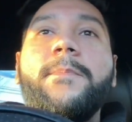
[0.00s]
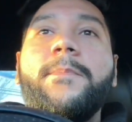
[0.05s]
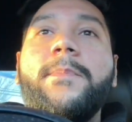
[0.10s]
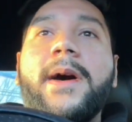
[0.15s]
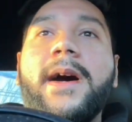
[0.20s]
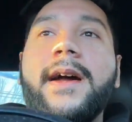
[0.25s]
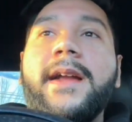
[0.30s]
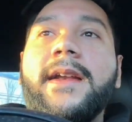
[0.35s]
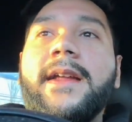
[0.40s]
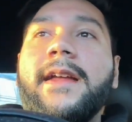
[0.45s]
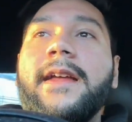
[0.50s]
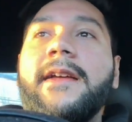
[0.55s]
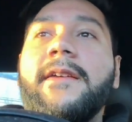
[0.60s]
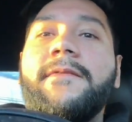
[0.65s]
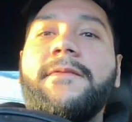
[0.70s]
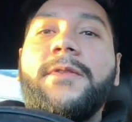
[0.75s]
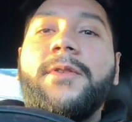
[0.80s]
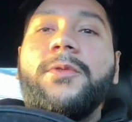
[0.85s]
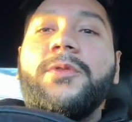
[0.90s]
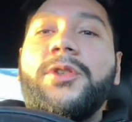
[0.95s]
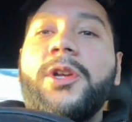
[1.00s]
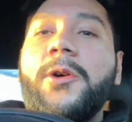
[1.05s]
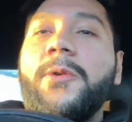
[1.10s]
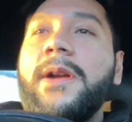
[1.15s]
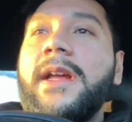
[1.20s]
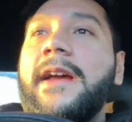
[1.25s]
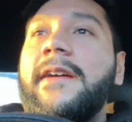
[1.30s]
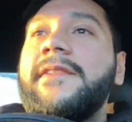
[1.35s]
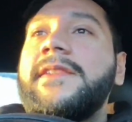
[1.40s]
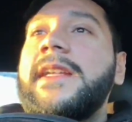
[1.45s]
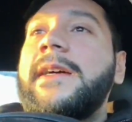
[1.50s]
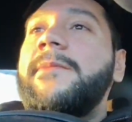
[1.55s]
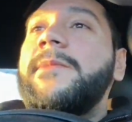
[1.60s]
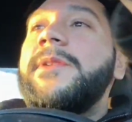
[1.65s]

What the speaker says: But if you don't have summer